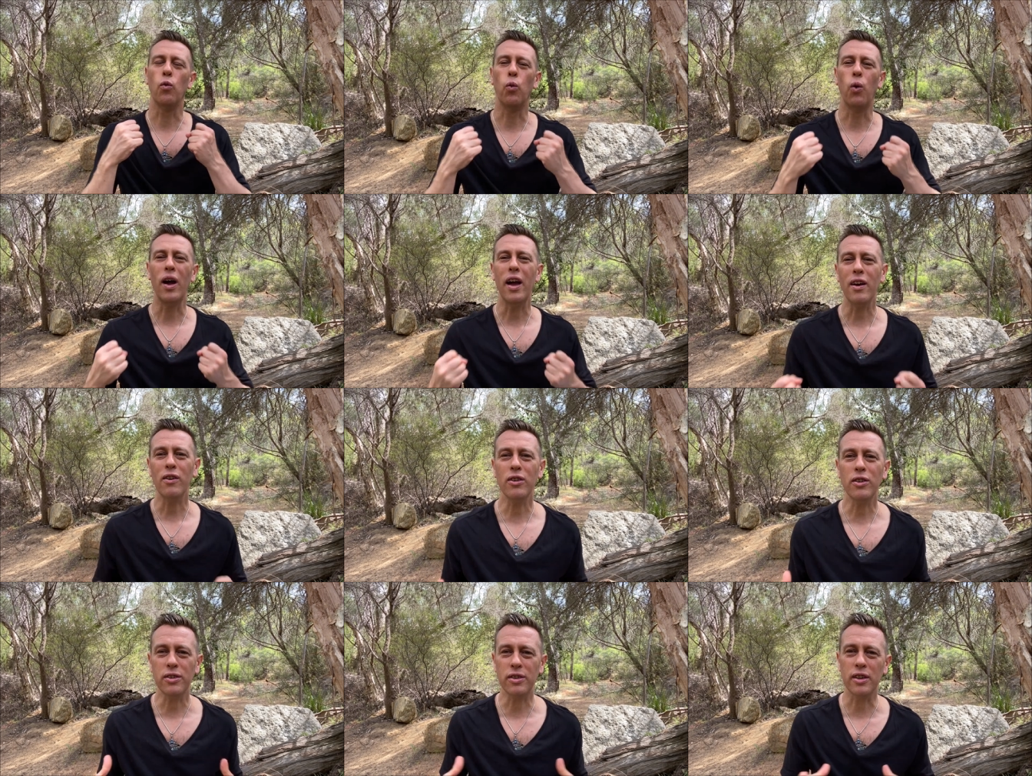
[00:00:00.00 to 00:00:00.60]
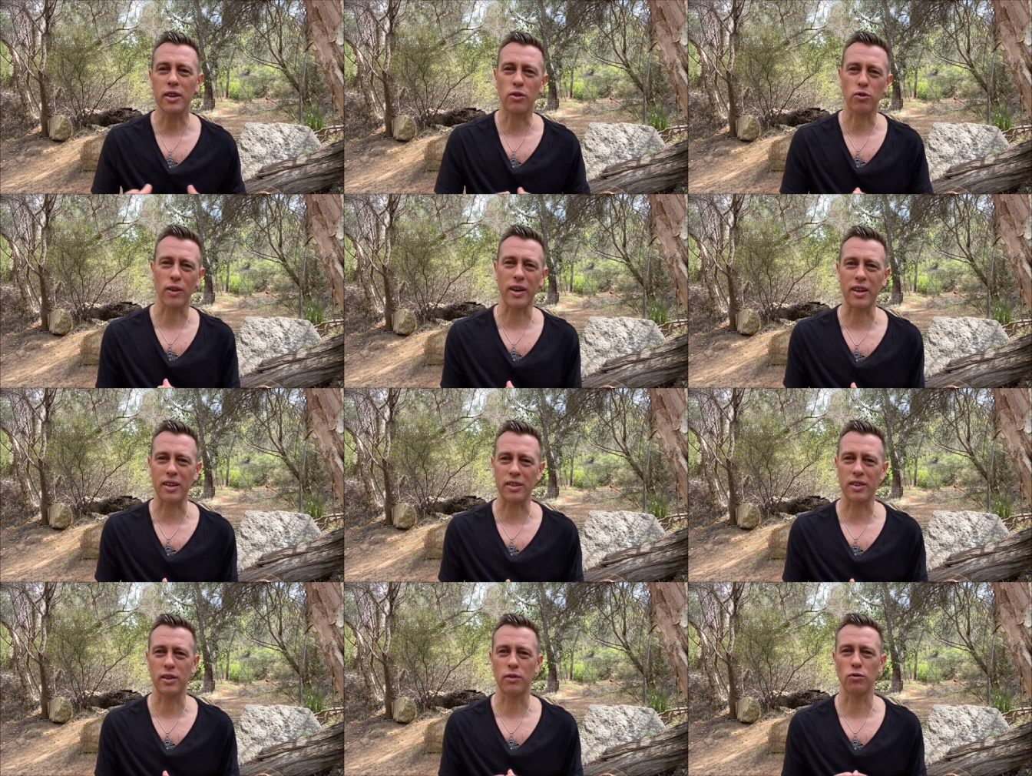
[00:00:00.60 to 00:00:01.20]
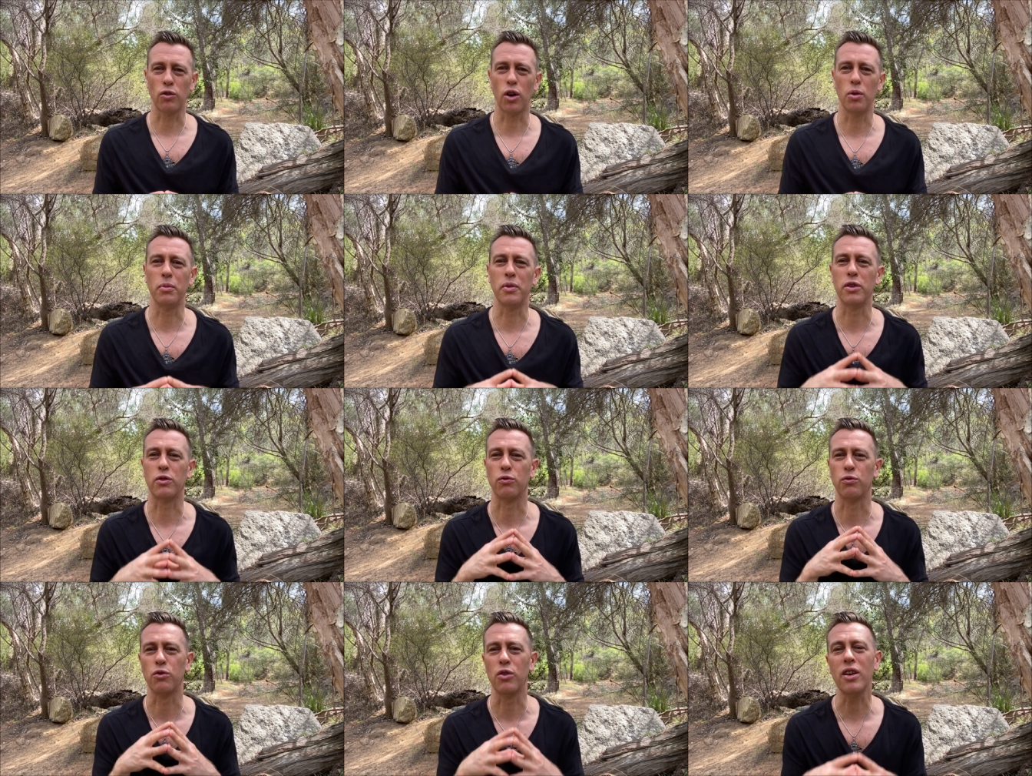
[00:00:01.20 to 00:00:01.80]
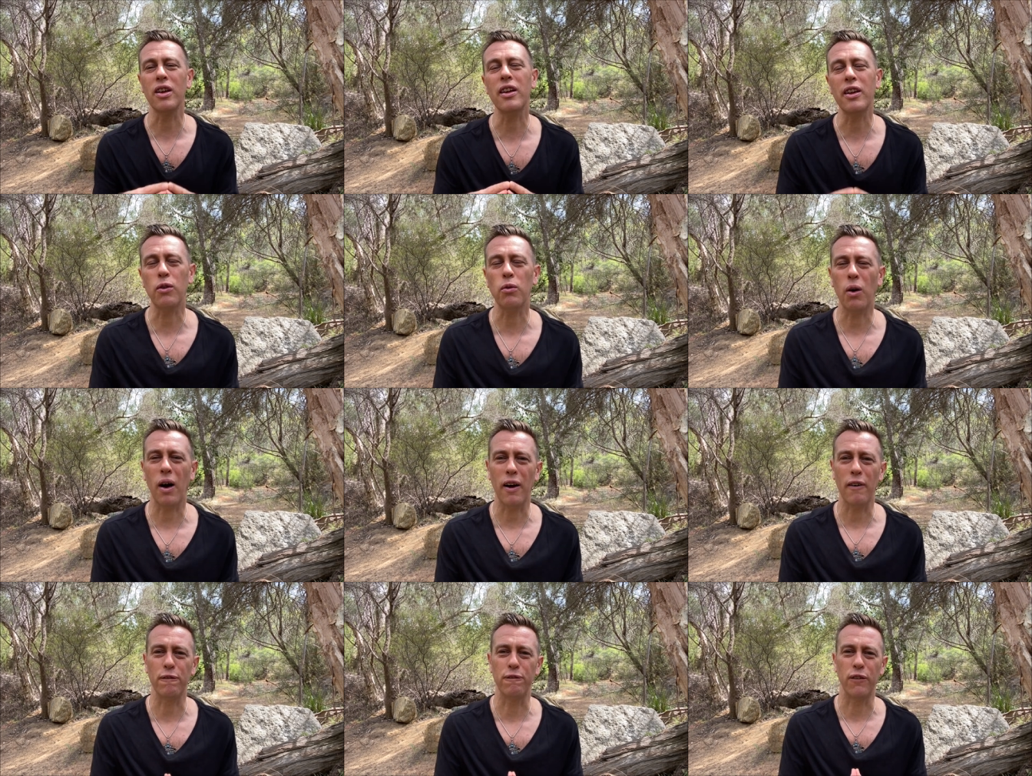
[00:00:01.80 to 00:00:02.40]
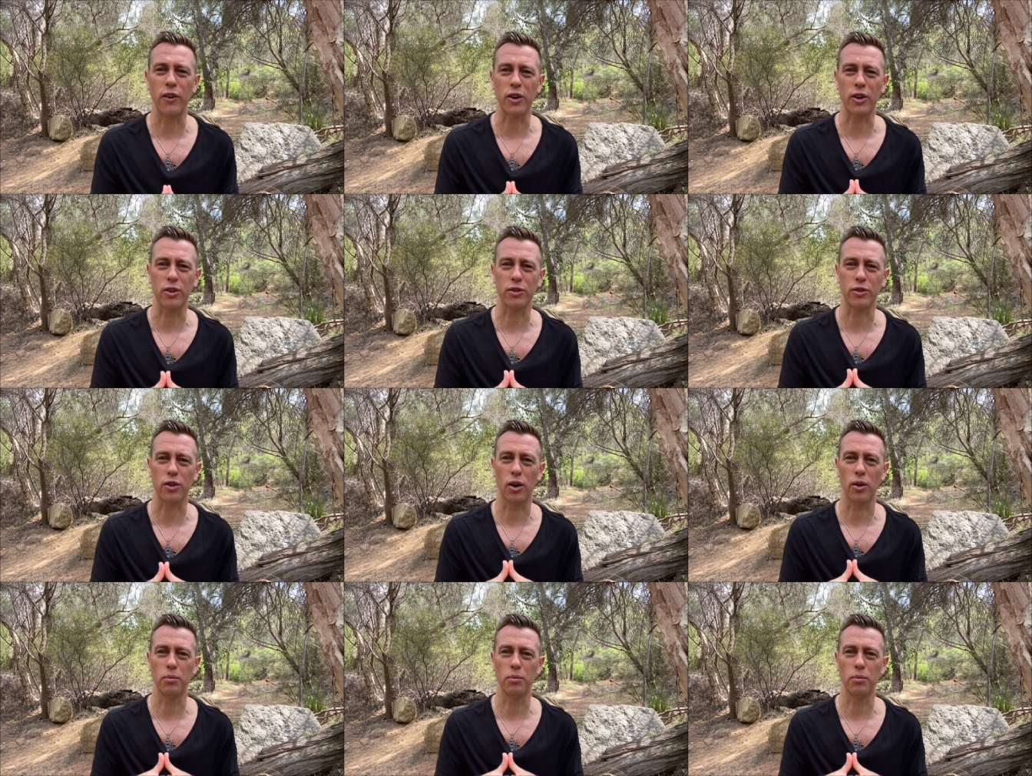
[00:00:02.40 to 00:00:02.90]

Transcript: whereas the Greeks and the Romans really quite focused